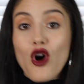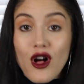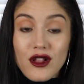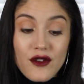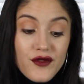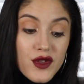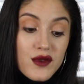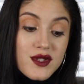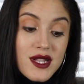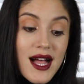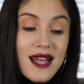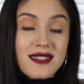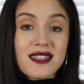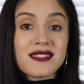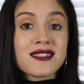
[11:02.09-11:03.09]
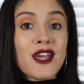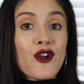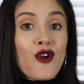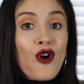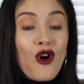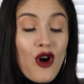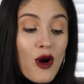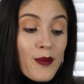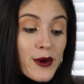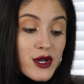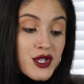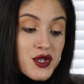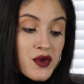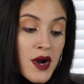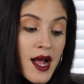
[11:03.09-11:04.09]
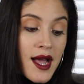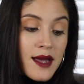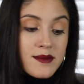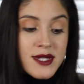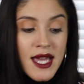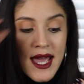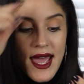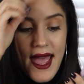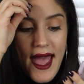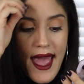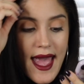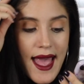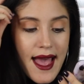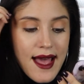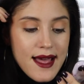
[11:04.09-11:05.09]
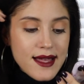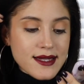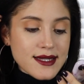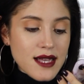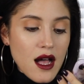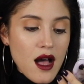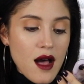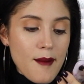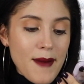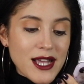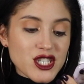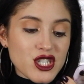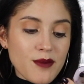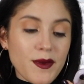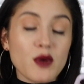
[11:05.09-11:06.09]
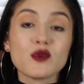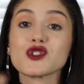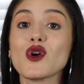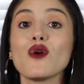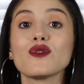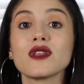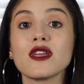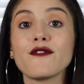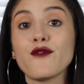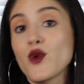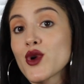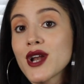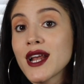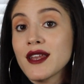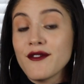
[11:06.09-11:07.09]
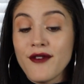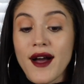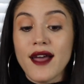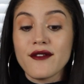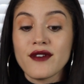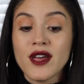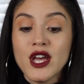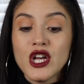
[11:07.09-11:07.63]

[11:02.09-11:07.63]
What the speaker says: all of those glasses. They are all prescribed, and my shipping was only $4.95.